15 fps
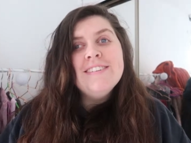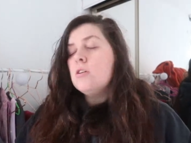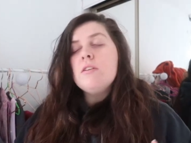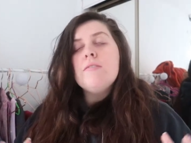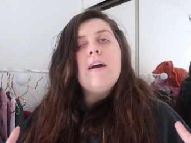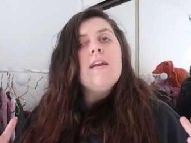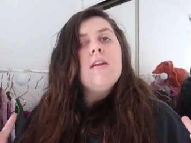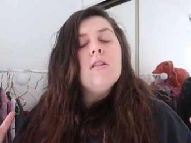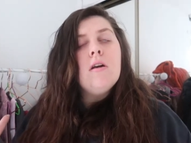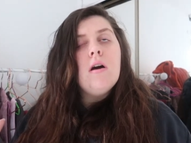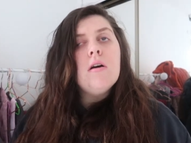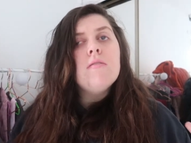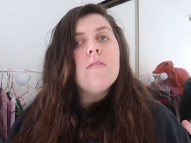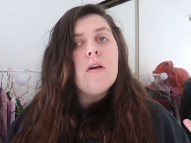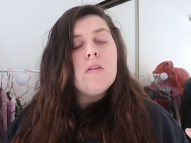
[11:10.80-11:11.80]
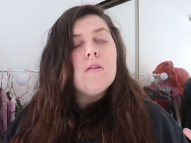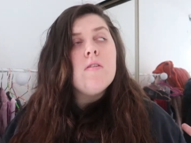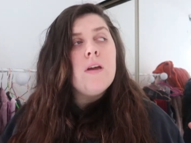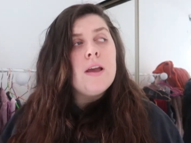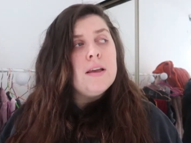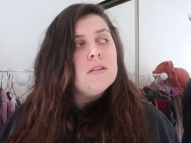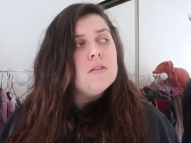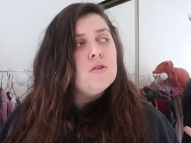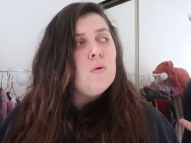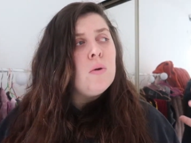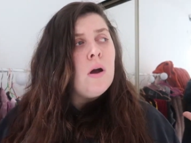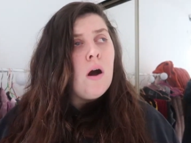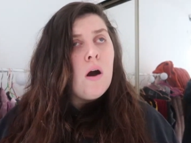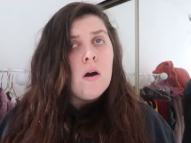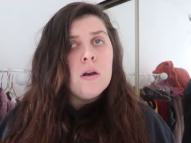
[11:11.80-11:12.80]
because I've had a lot of other things
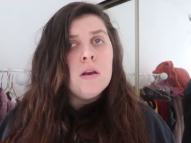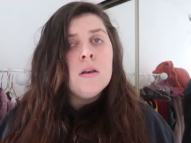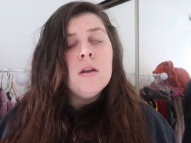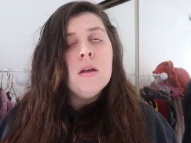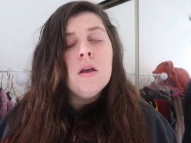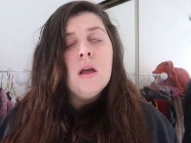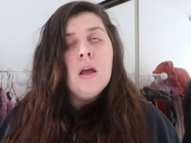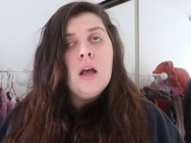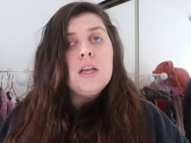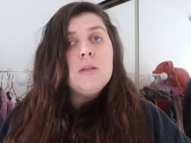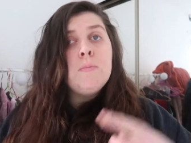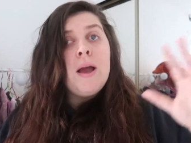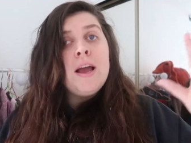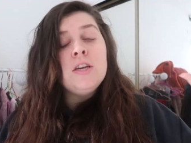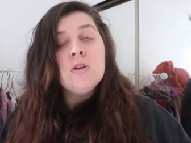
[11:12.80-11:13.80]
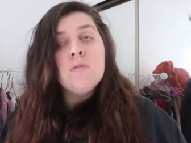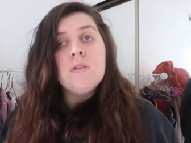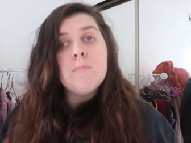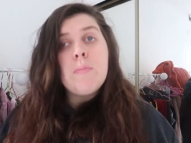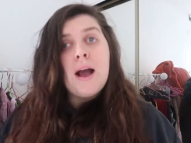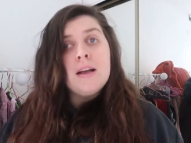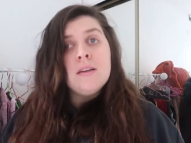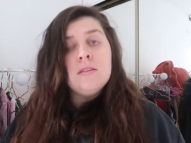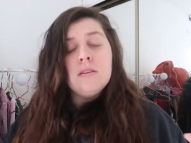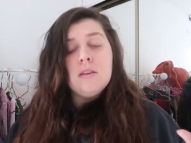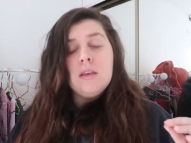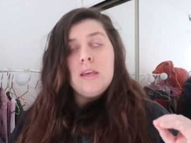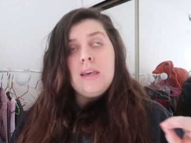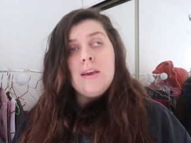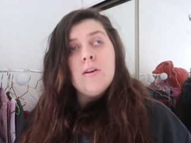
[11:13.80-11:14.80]
going on especially over the past
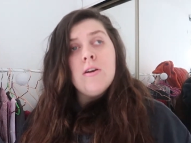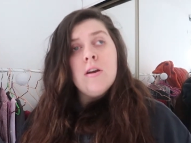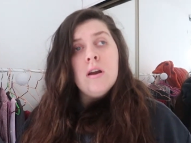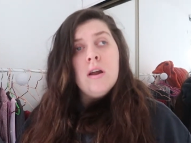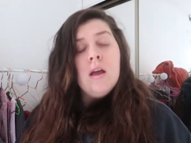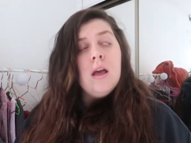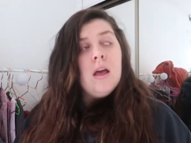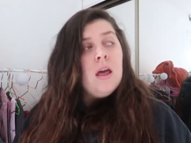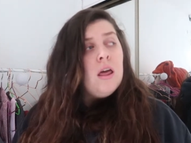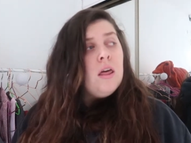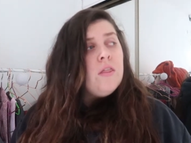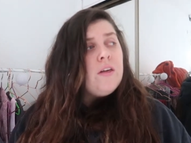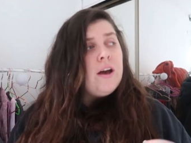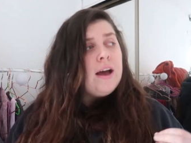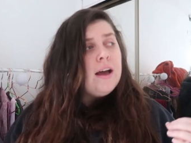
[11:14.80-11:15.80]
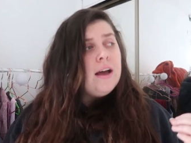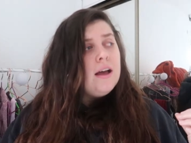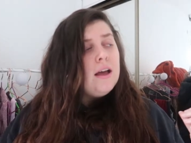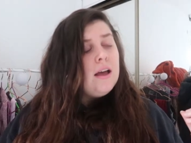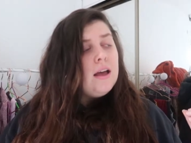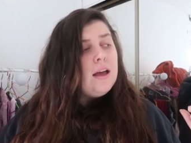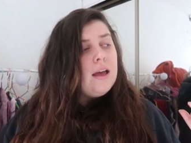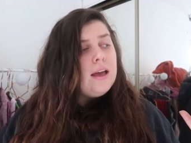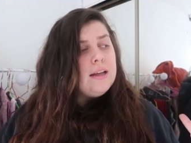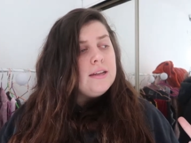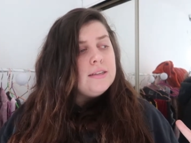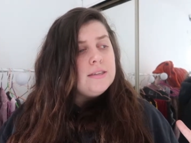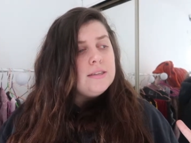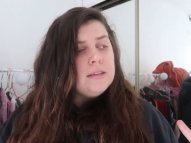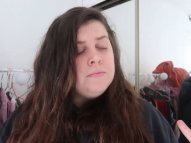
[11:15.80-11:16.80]
year, that
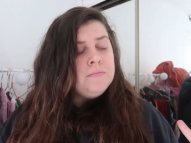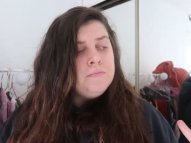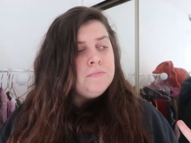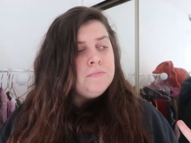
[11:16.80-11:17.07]
it's